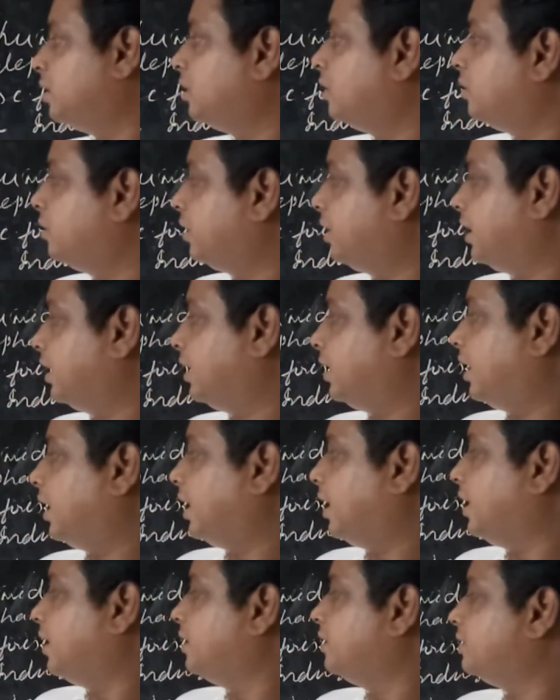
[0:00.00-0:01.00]
okay,
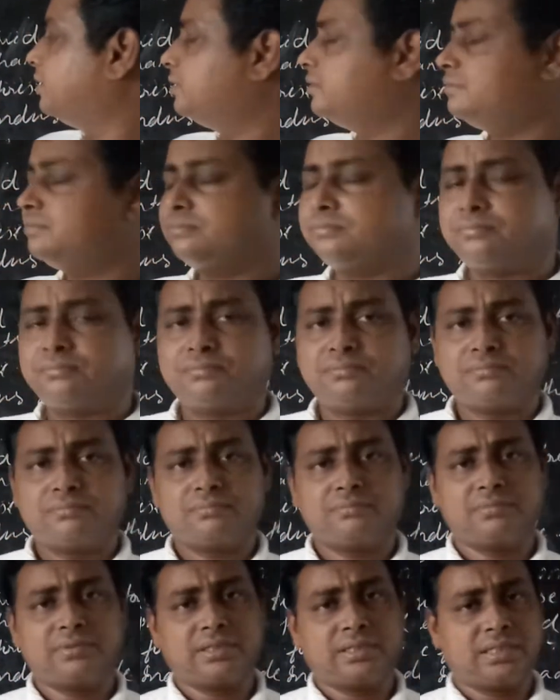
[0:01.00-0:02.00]
and
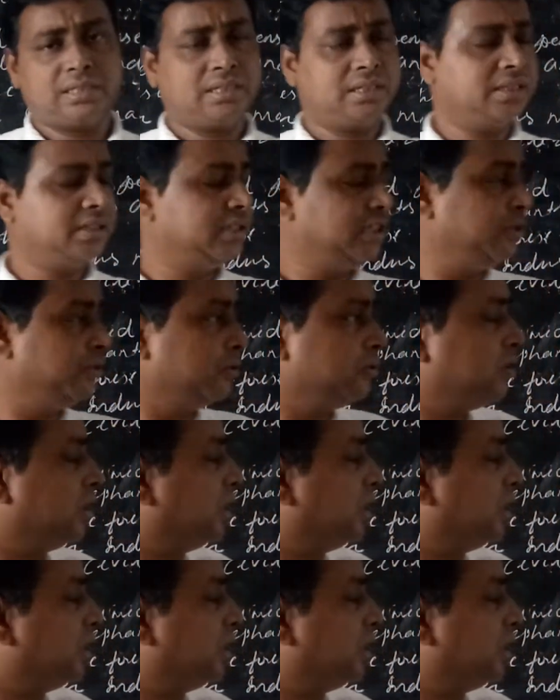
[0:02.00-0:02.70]
due to the